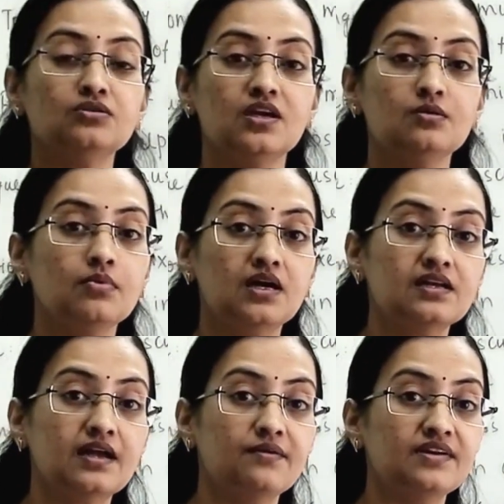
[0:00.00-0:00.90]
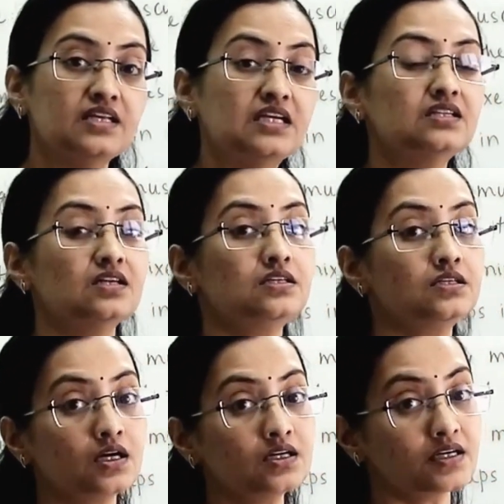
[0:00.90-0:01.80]
and buccal cavity, the
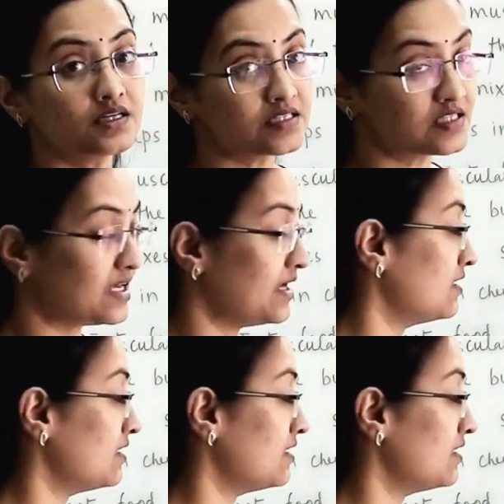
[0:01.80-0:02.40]
tongue is there.